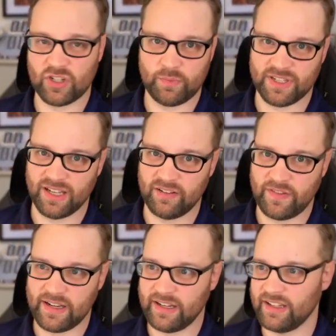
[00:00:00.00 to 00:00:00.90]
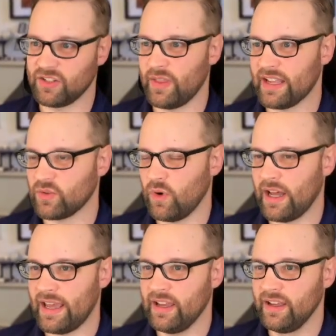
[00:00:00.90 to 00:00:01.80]
is undefended, and so that's
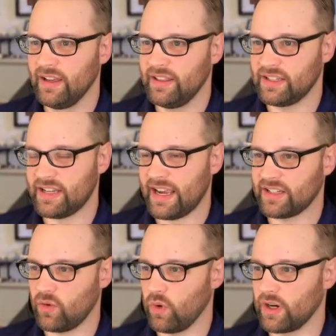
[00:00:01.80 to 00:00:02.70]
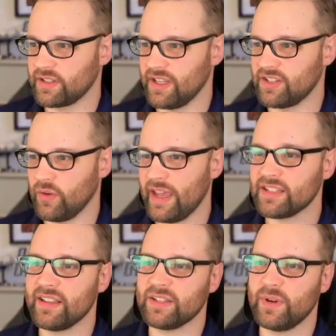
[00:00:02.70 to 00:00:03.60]
why this tactic works. And so that's
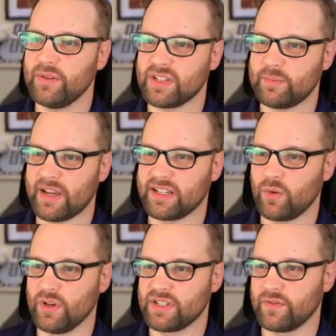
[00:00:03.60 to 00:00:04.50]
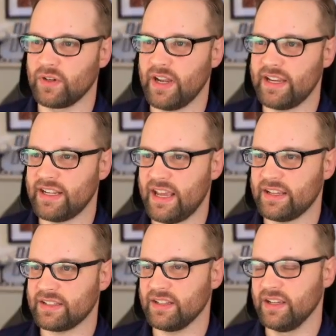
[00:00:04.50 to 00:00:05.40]
what I was expecting, was for knight
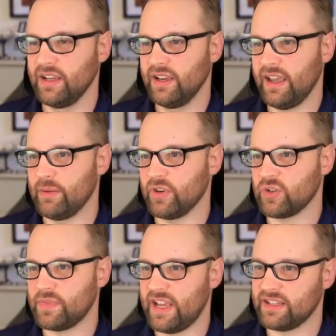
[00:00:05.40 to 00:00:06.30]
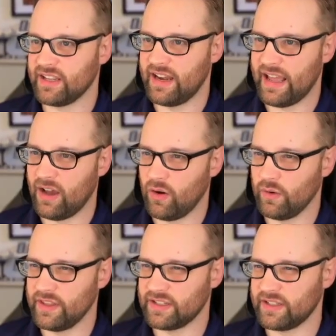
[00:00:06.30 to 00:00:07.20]
takes and bishop takes, and now
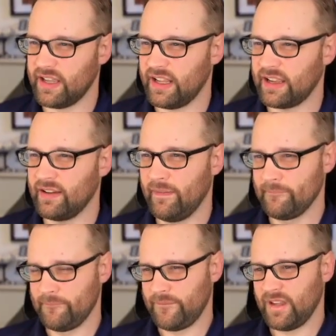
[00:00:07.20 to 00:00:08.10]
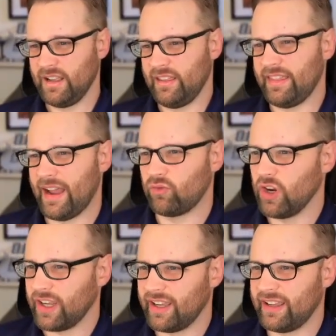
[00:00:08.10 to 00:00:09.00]
this is hitting that
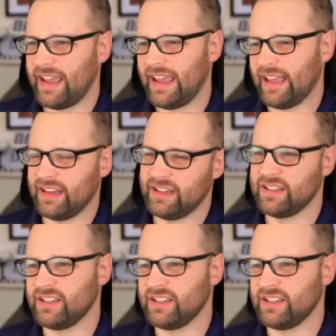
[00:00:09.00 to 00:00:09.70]
rook, and